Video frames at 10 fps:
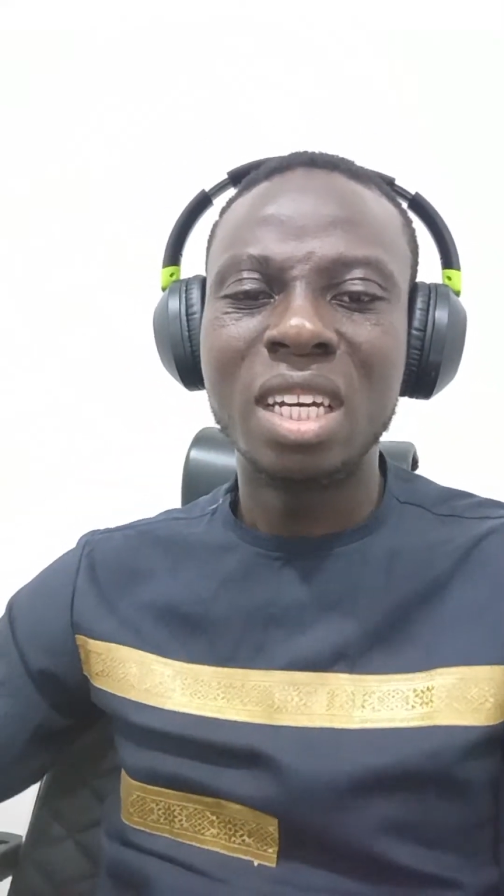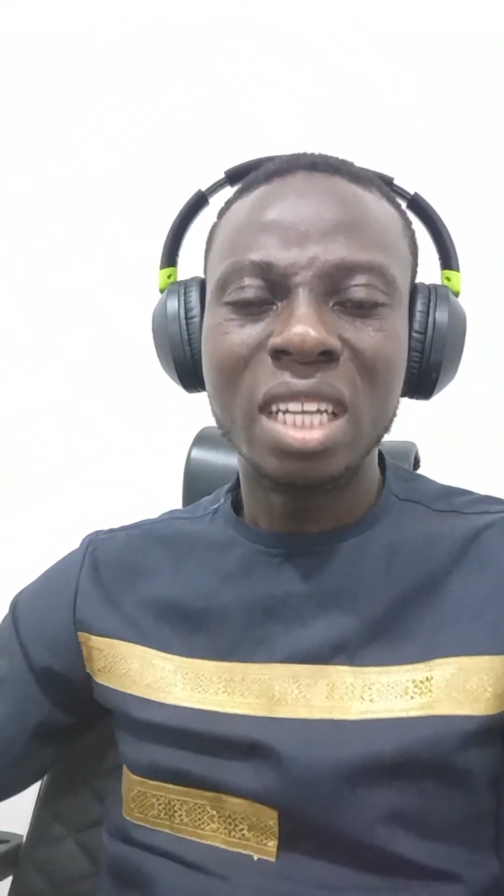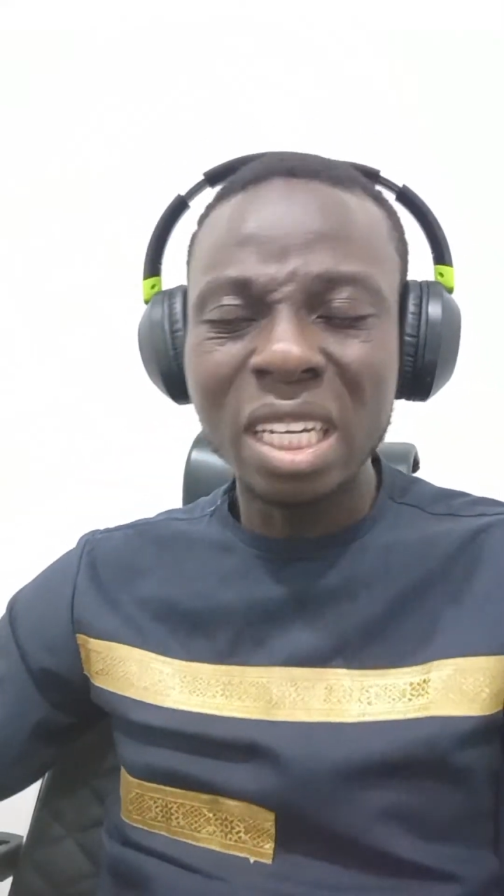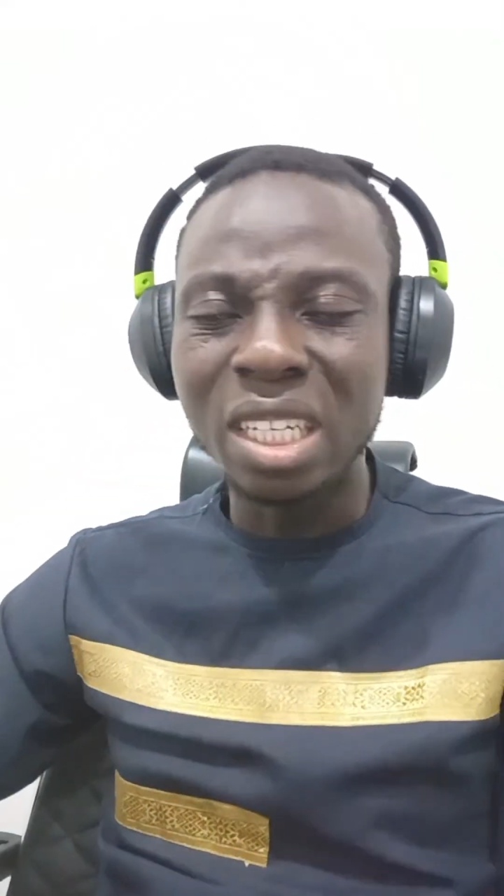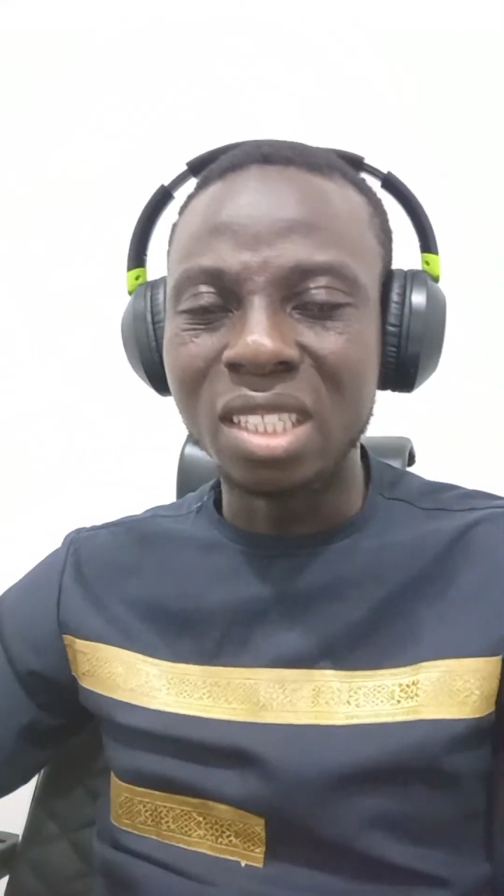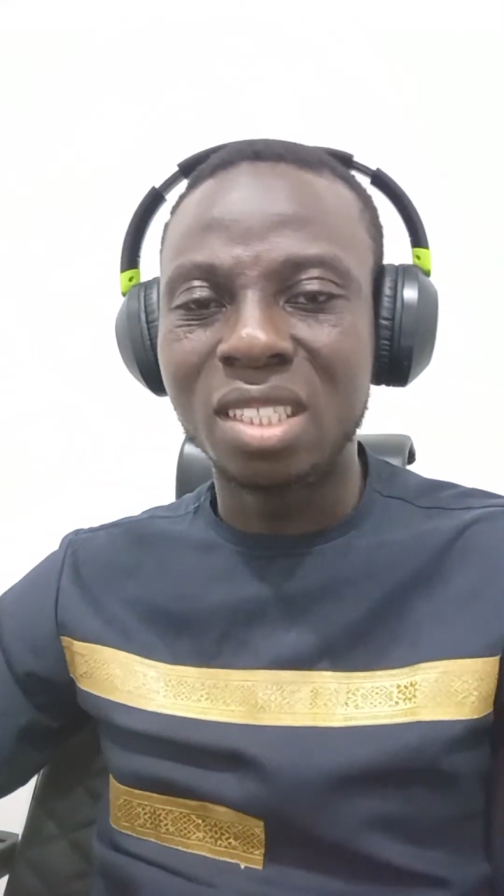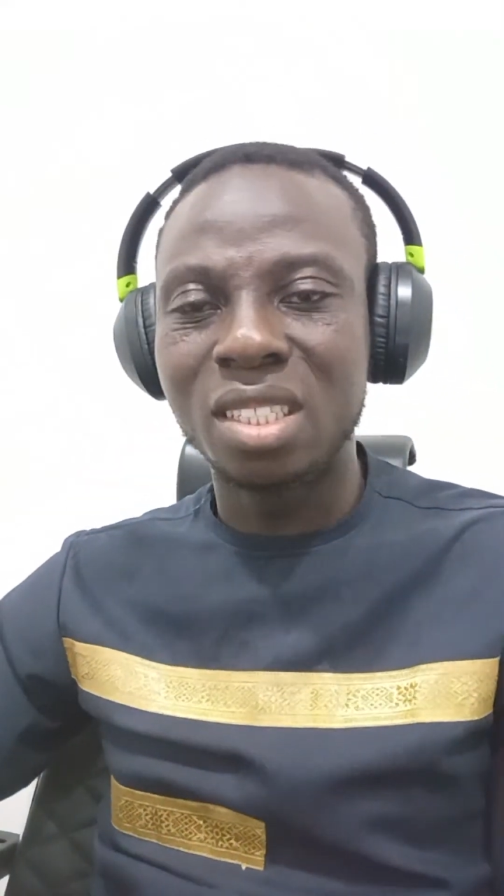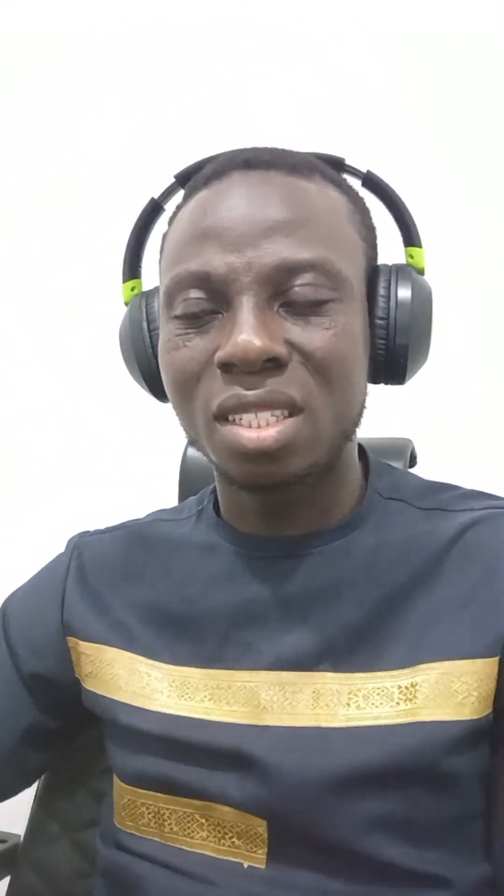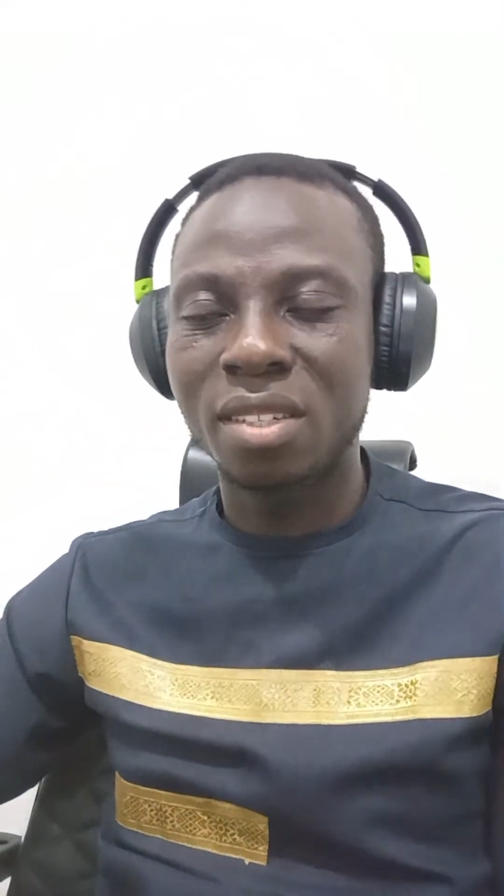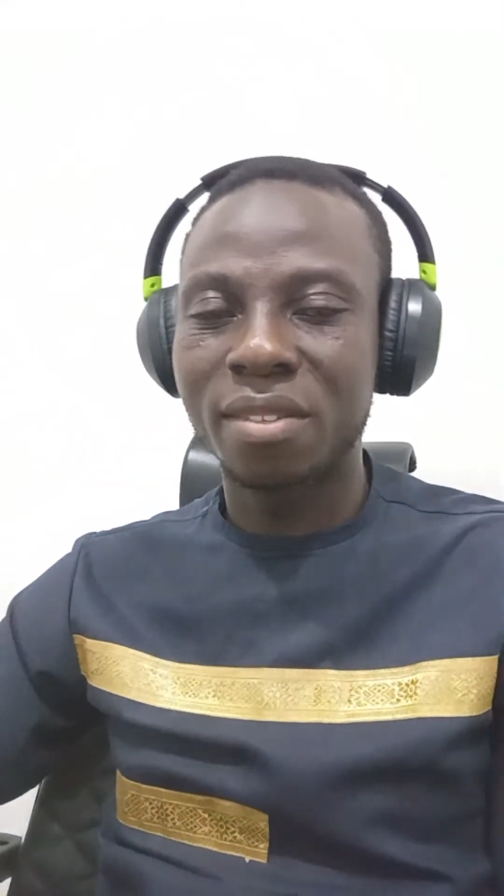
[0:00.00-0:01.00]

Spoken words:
is